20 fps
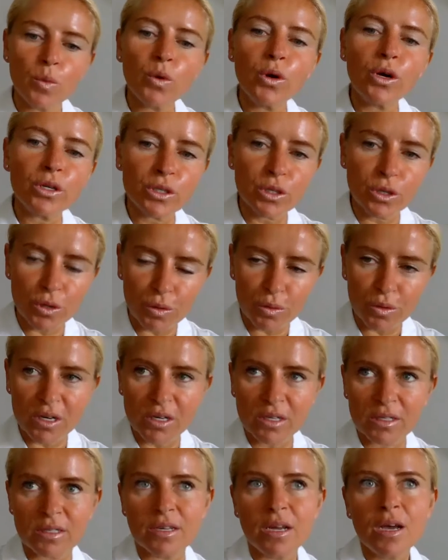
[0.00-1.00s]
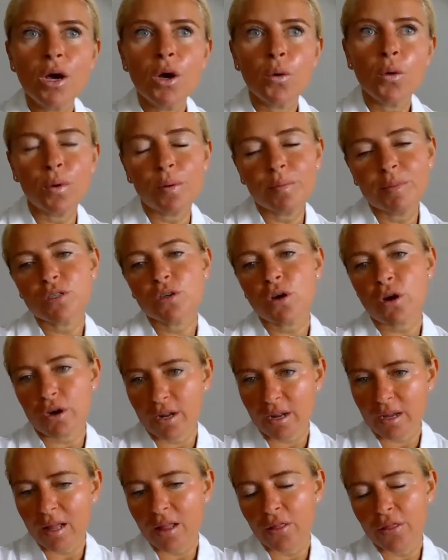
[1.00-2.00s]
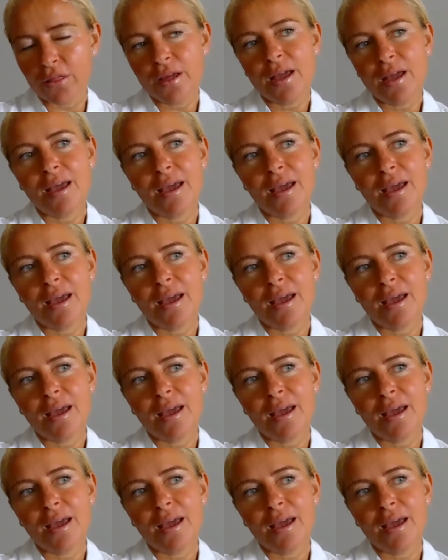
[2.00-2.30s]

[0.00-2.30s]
more towards women's heart health.